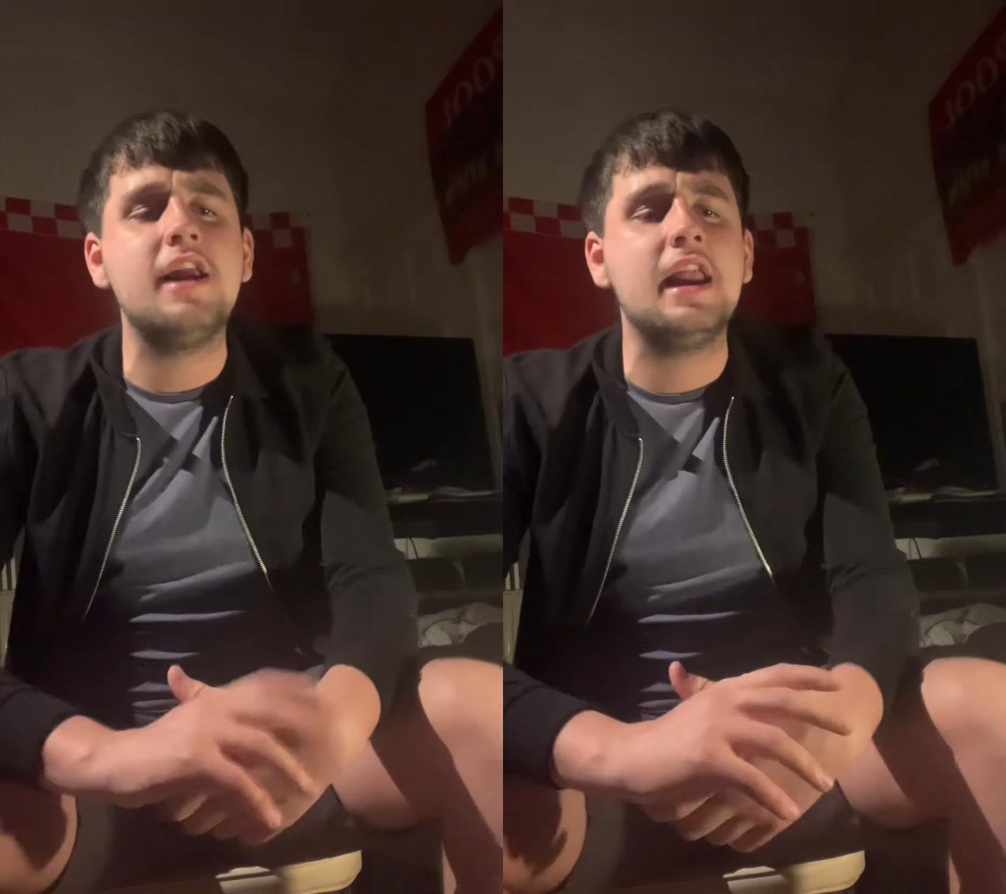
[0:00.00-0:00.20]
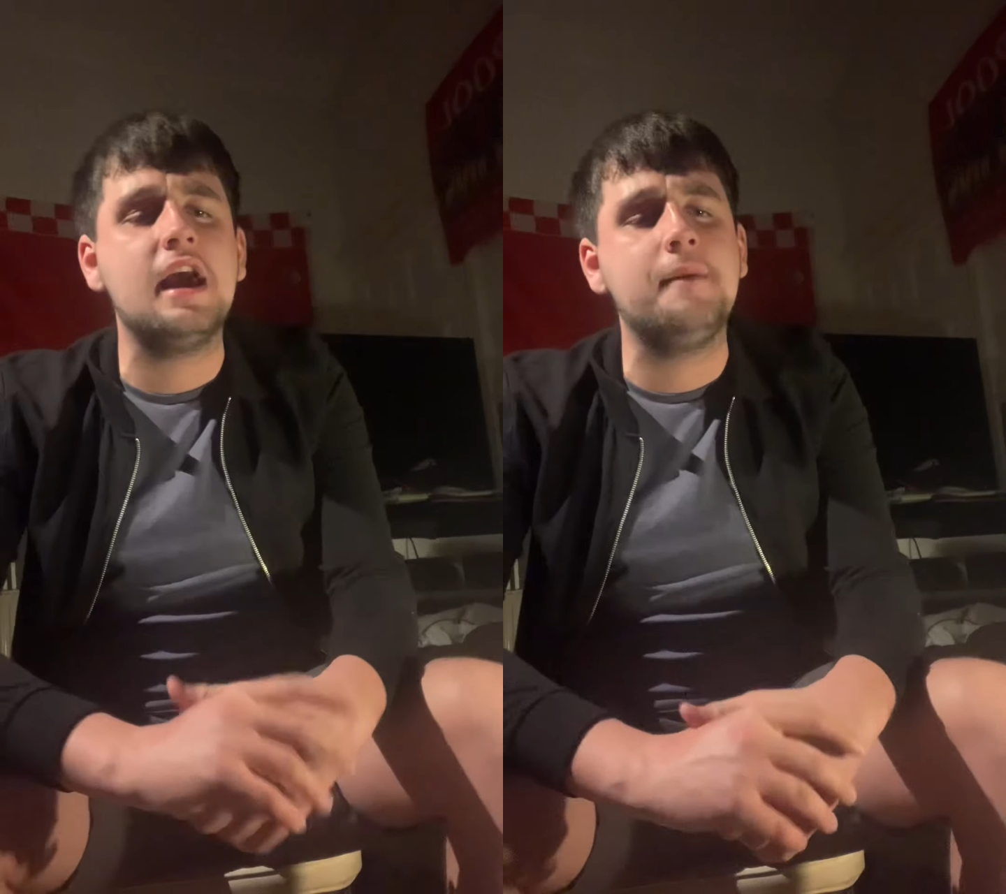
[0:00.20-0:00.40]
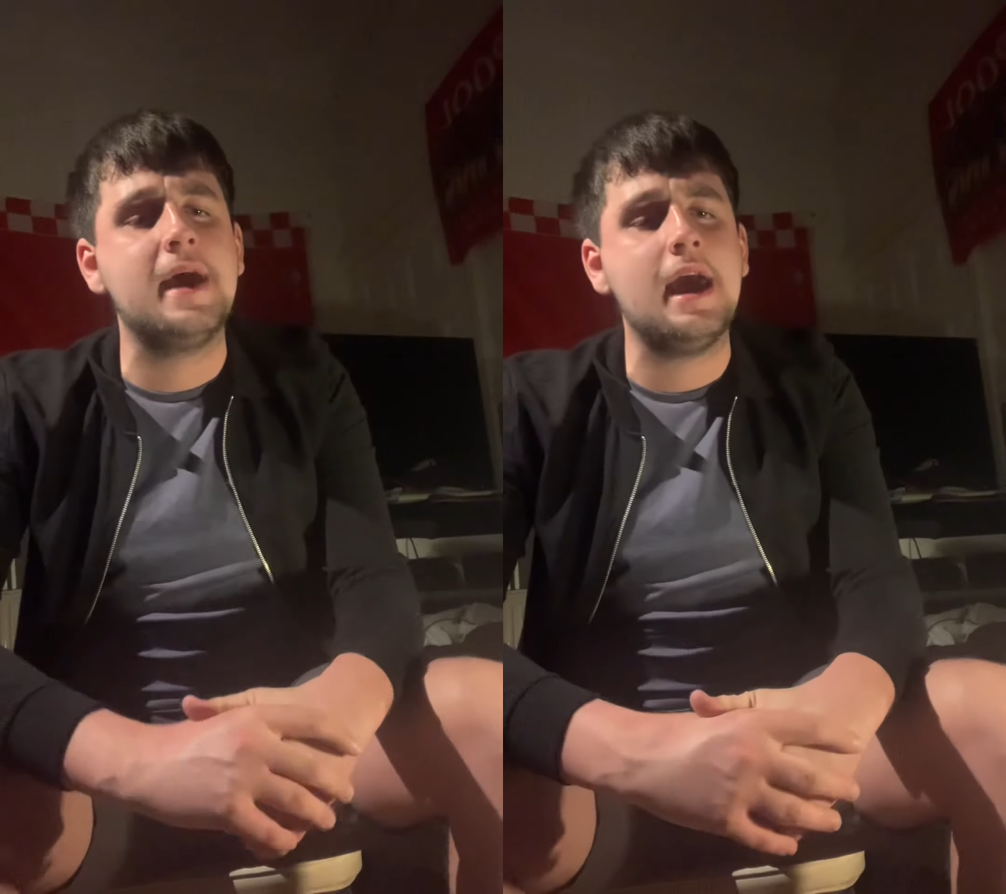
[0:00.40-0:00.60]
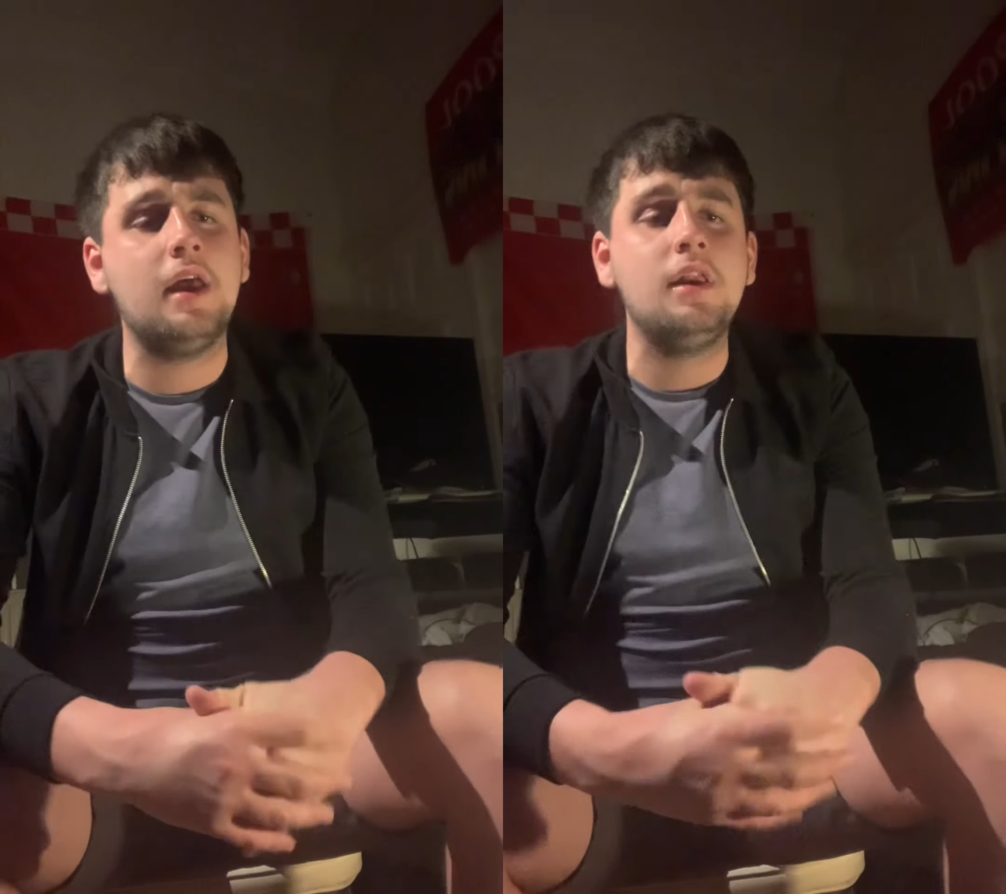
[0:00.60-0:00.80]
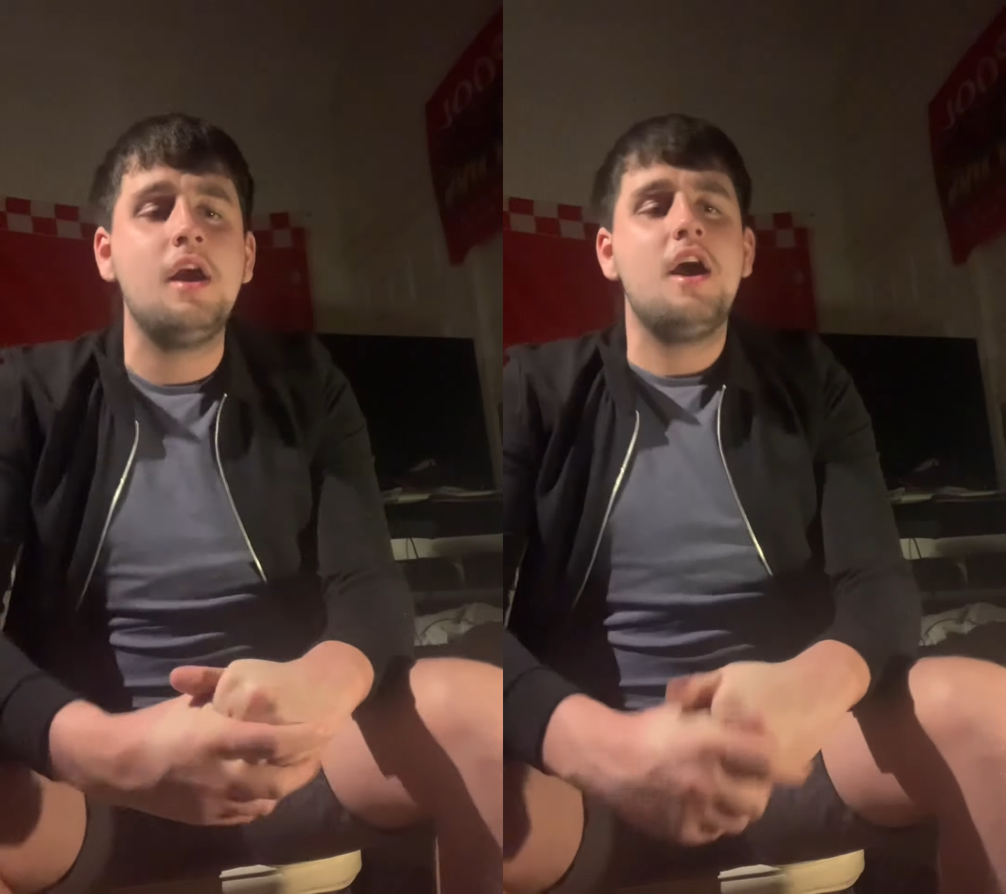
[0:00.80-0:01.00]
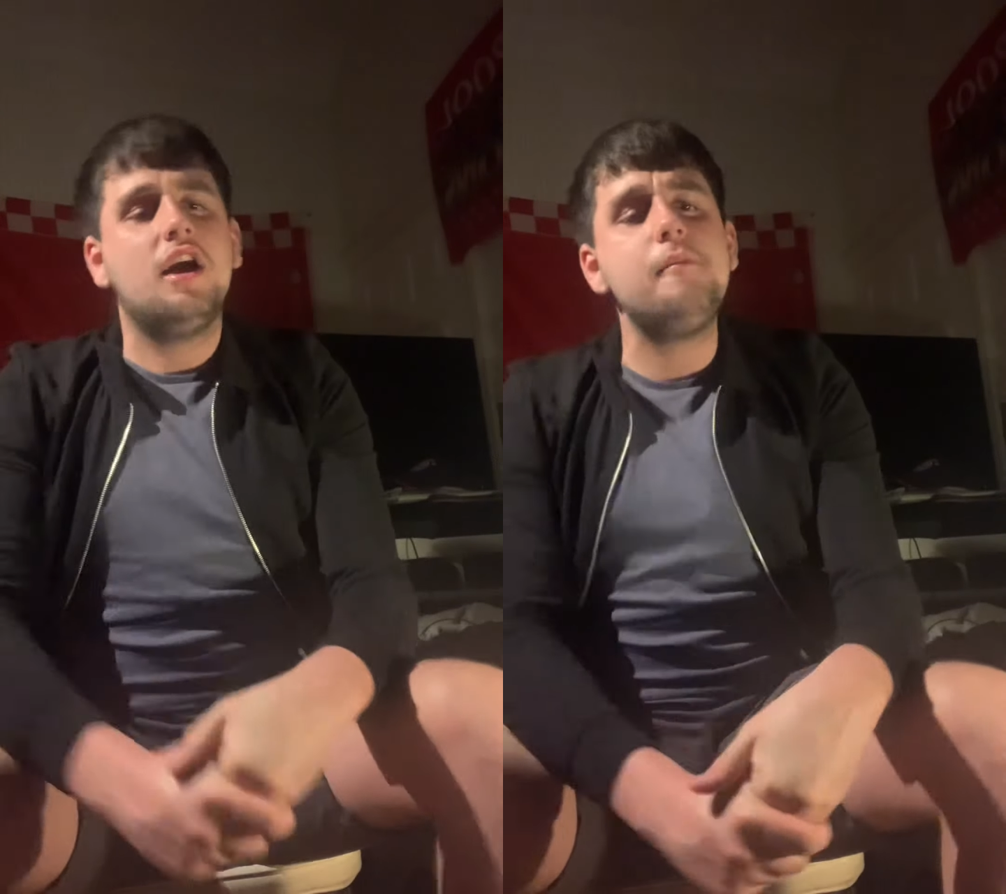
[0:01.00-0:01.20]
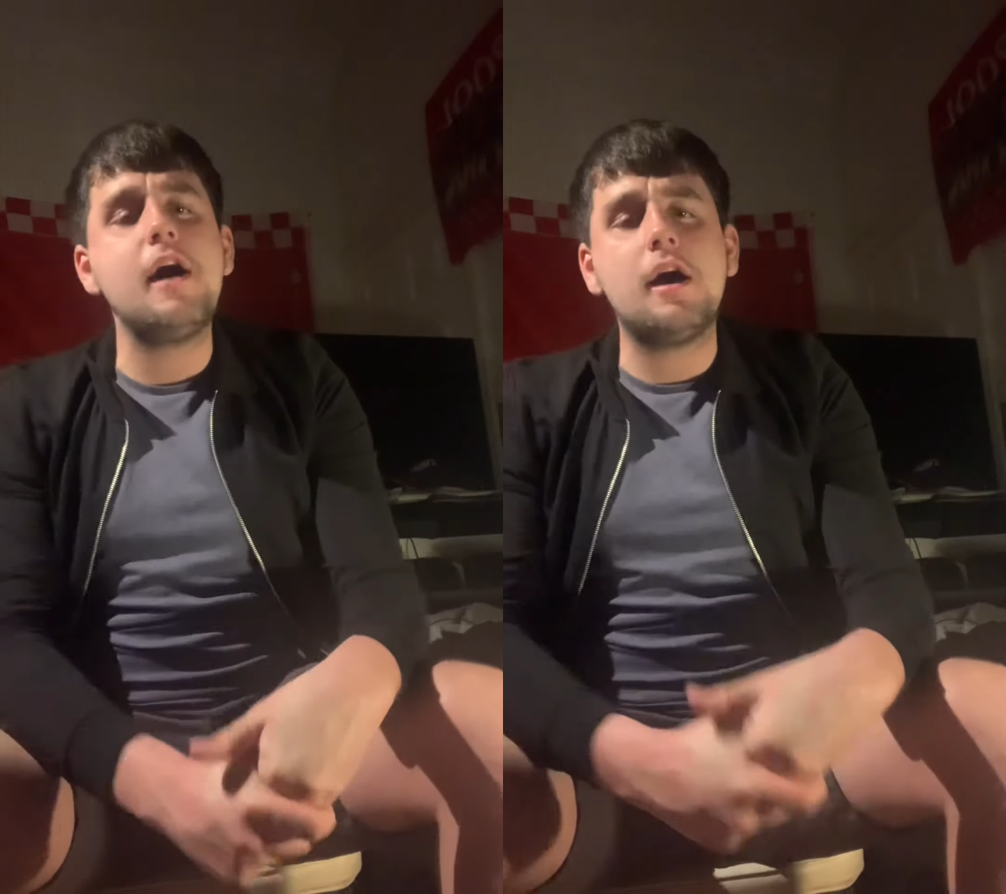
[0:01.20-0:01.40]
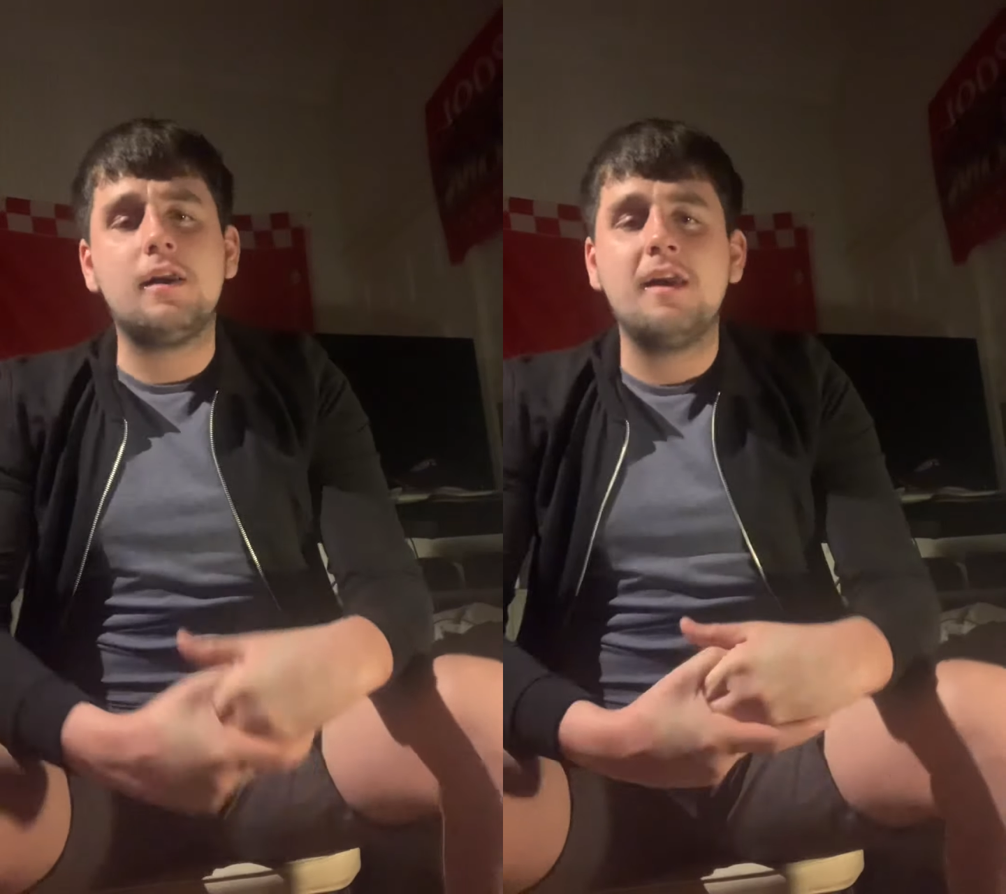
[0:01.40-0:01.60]
in her band. Come
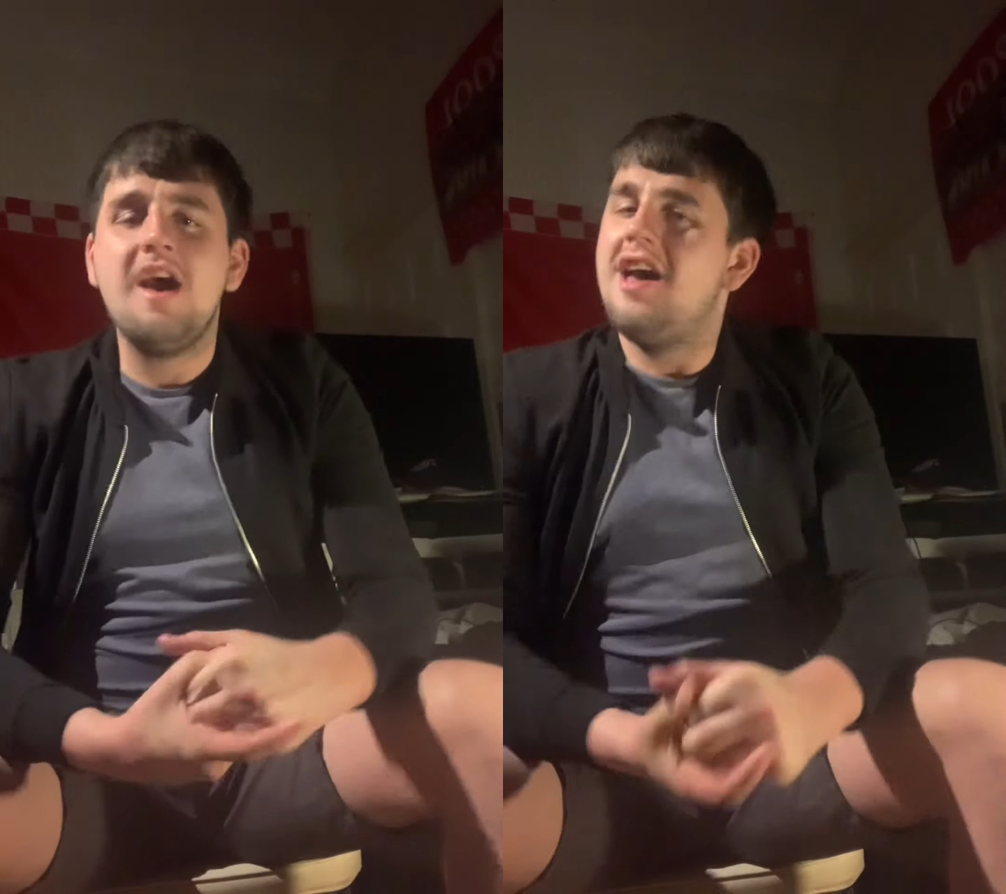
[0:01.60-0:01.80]
on!